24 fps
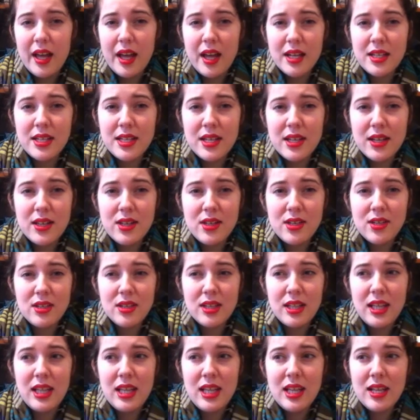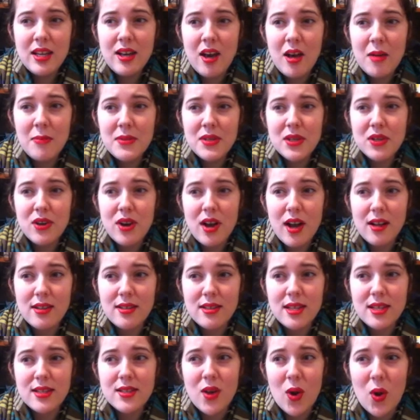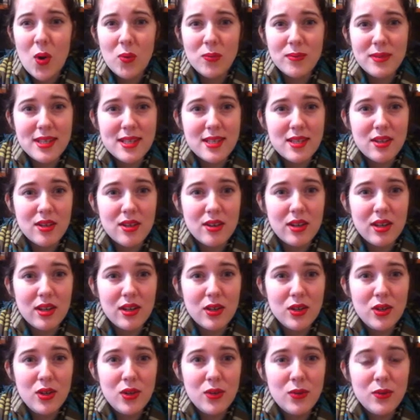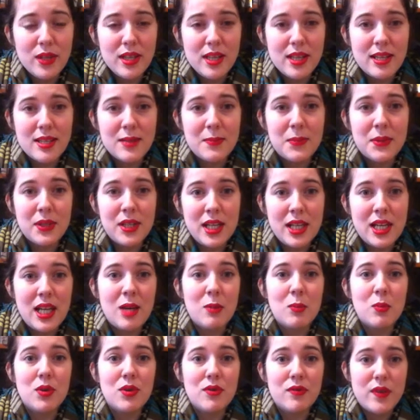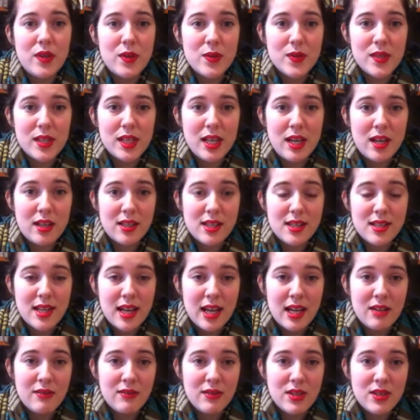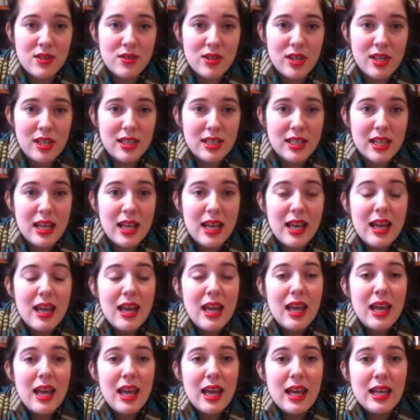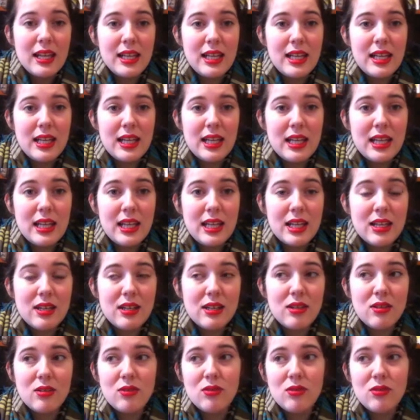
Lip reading: until he comes across this homeless girl who is bleeding profusely on the side of the street. And he